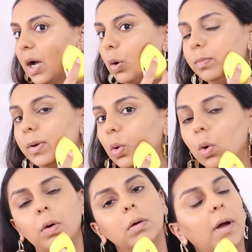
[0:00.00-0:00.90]
down
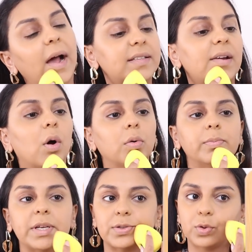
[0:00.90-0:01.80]
below as I
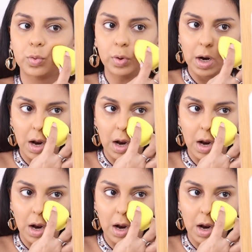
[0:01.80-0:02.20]
always do.